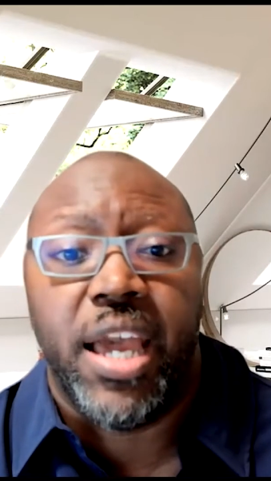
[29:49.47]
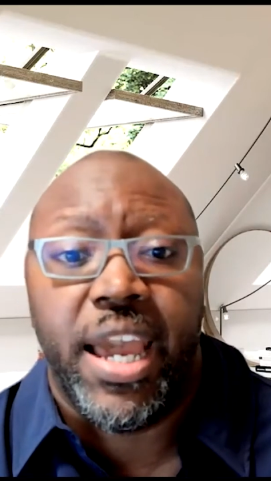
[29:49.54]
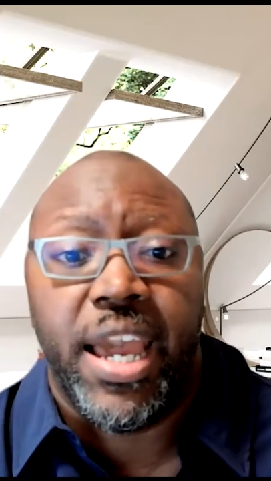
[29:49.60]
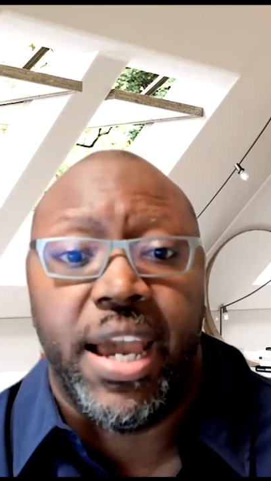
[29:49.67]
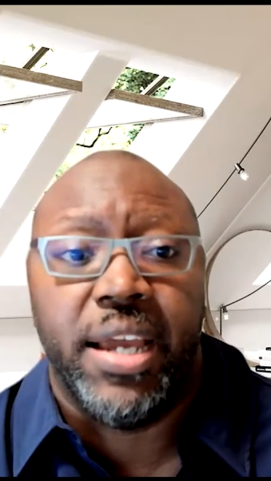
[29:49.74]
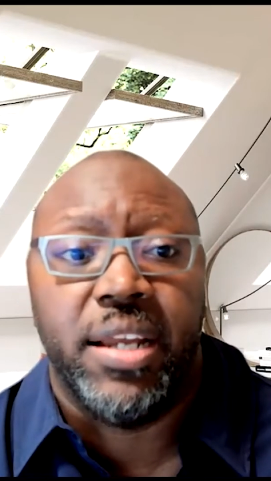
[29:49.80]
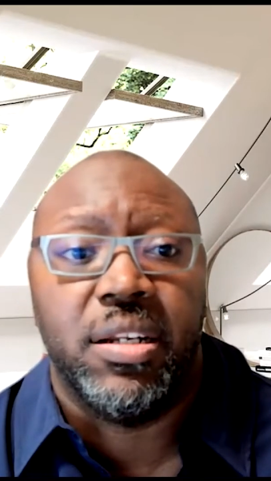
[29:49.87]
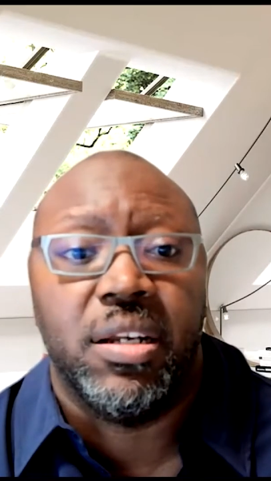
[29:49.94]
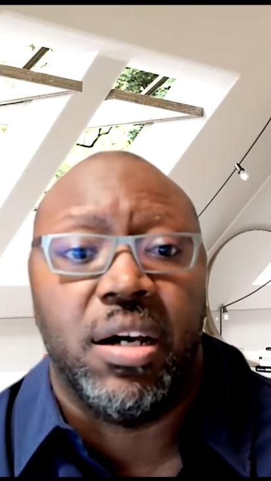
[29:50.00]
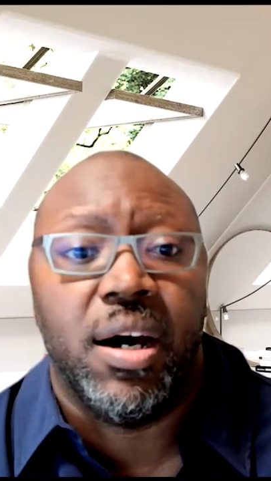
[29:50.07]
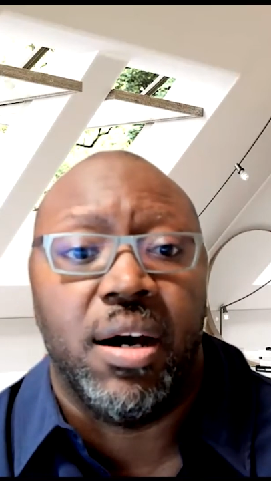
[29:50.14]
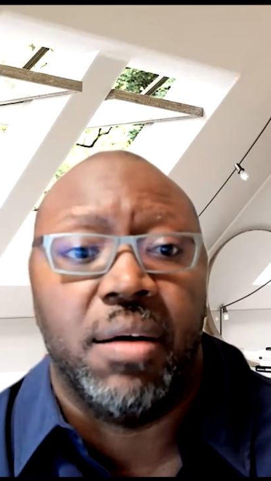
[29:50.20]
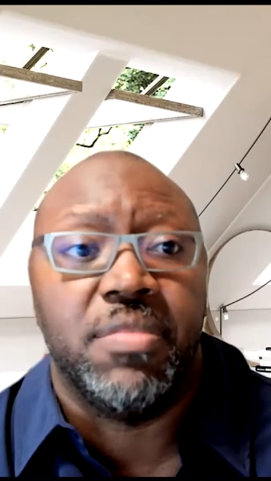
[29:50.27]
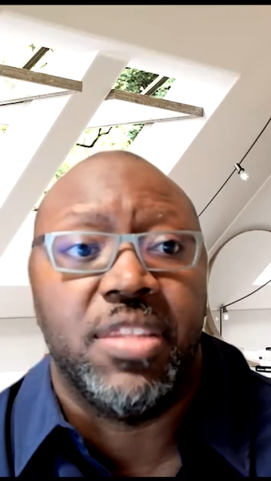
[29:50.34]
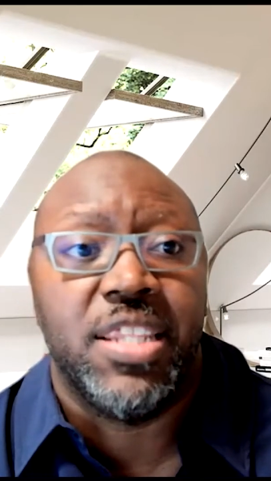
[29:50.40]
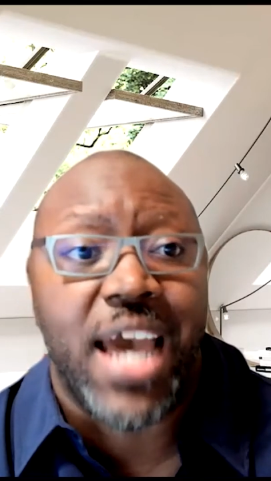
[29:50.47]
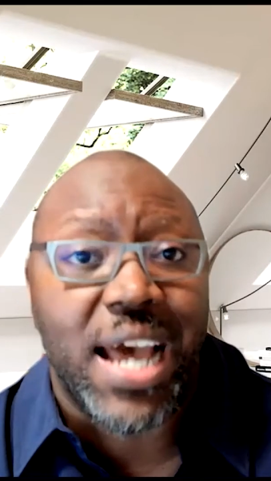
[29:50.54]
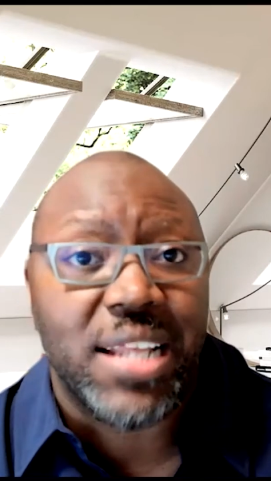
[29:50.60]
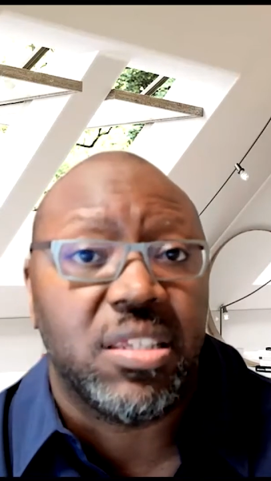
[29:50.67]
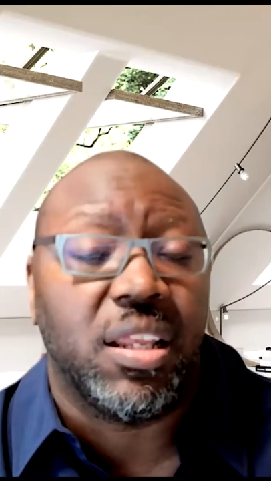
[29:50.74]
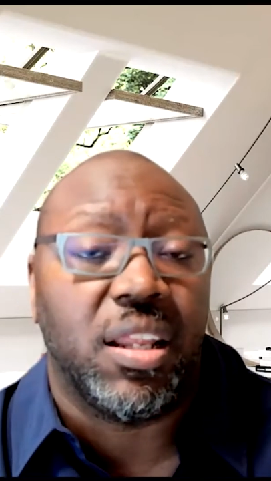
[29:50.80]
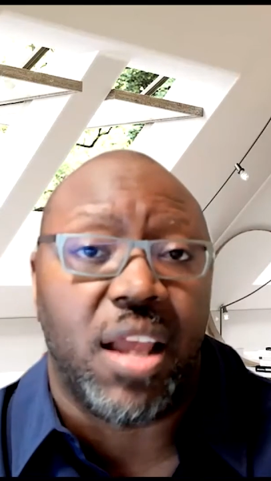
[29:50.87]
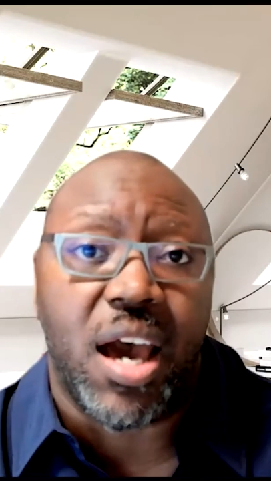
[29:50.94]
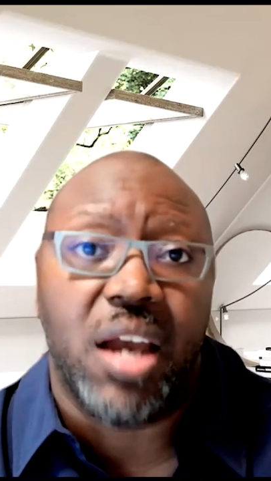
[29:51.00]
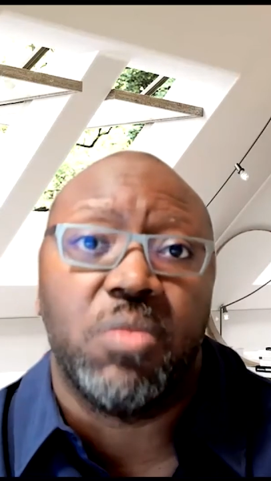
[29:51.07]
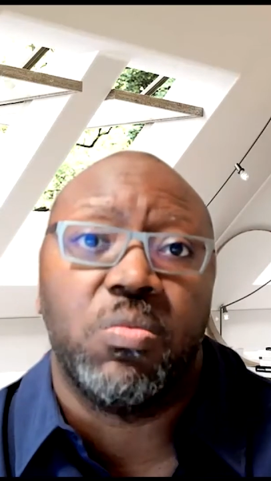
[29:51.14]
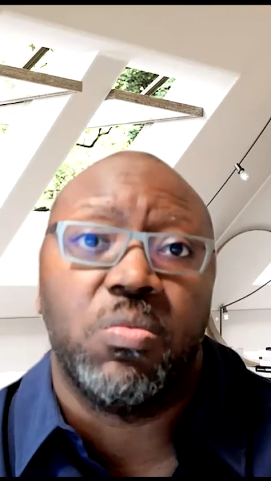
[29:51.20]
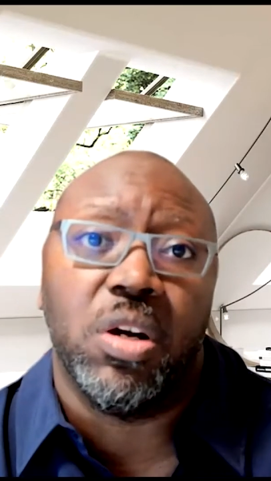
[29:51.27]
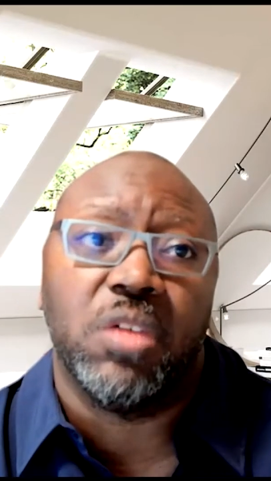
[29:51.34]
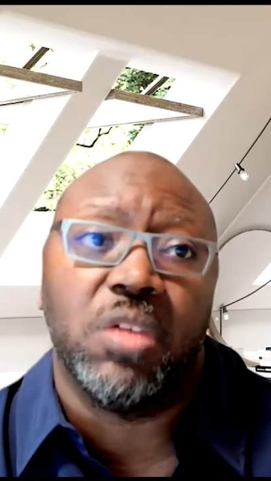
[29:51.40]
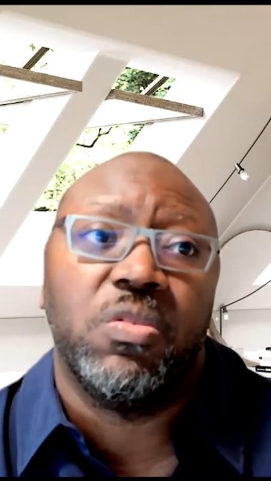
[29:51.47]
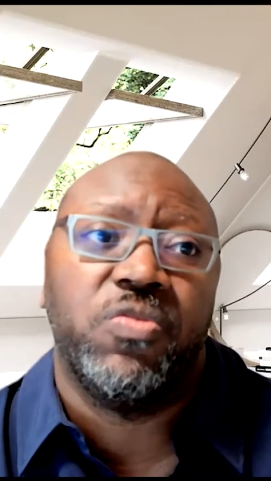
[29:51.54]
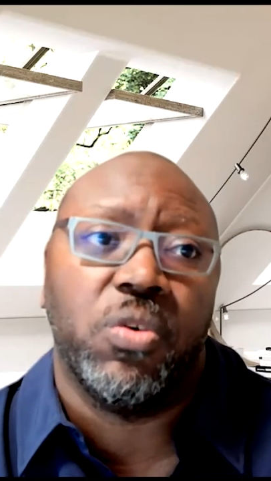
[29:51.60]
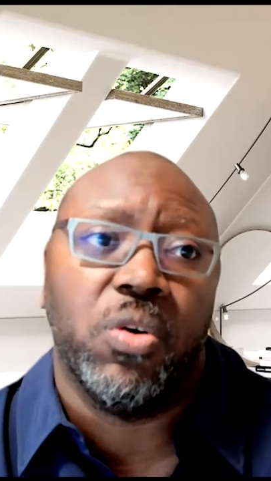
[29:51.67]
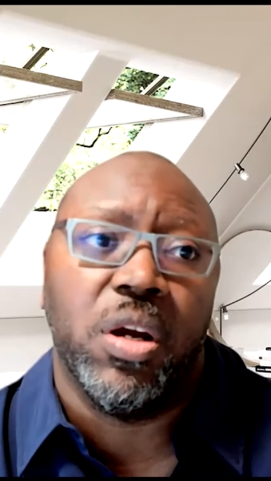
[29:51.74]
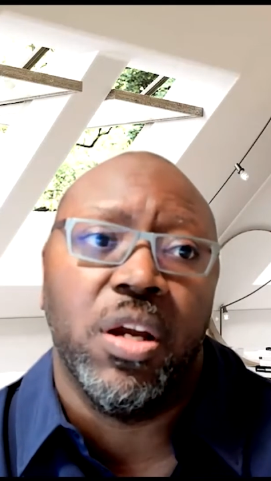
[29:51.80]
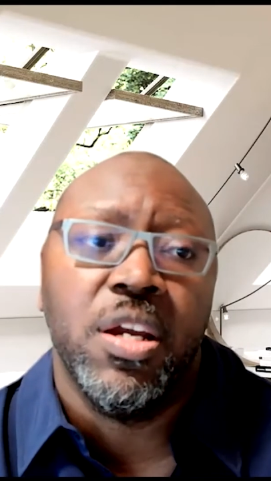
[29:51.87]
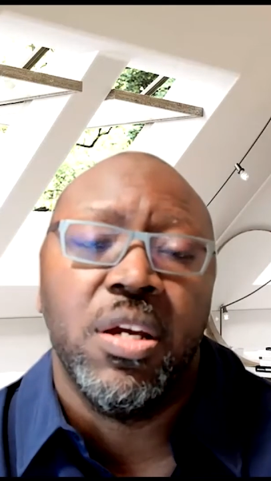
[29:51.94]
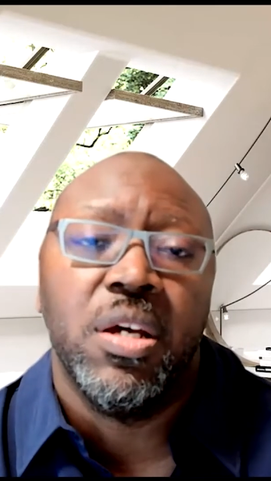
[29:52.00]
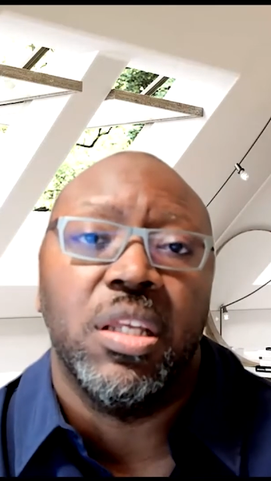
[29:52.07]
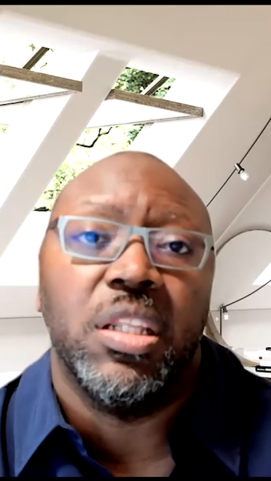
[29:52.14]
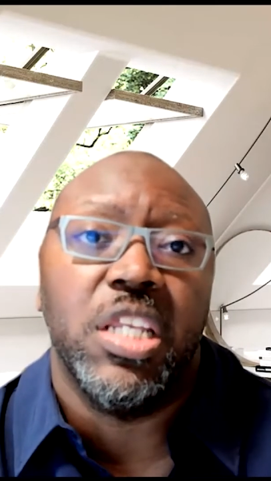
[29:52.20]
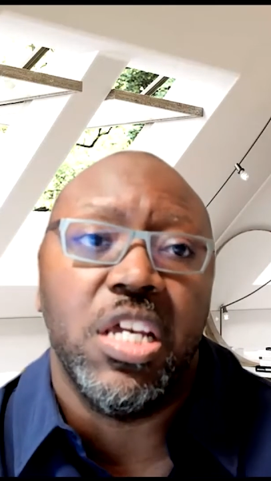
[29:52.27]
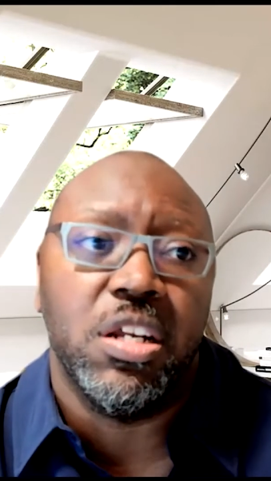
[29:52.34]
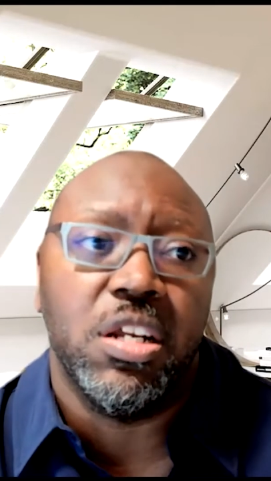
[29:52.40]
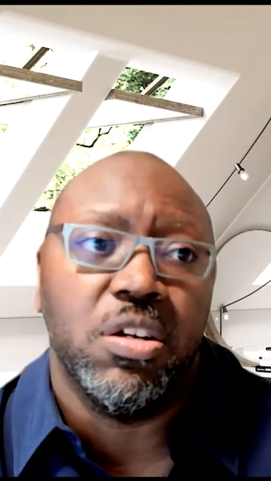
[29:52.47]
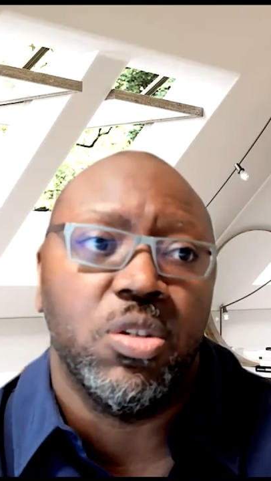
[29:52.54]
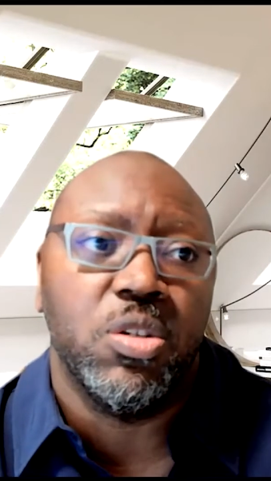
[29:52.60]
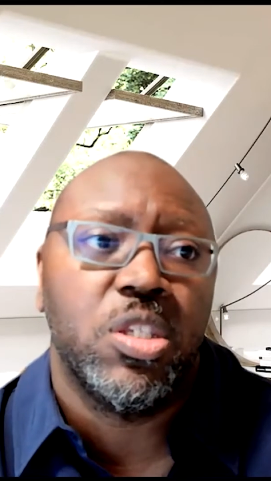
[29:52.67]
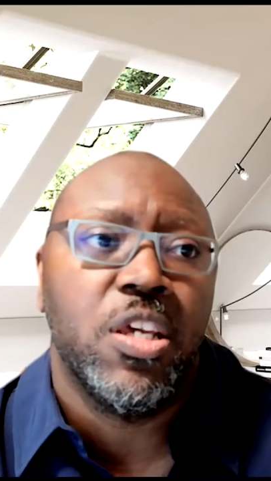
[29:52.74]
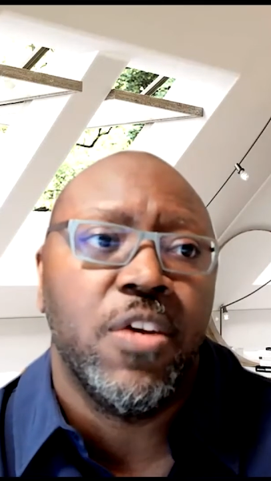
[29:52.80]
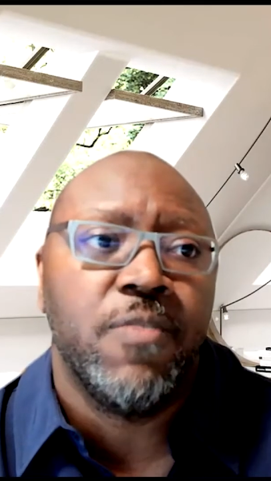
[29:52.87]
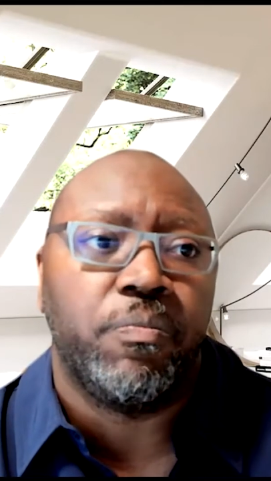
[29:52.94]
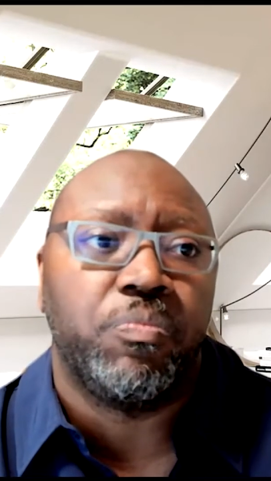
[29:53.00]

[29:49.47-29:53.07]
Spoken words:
And that's a lot of work for leaders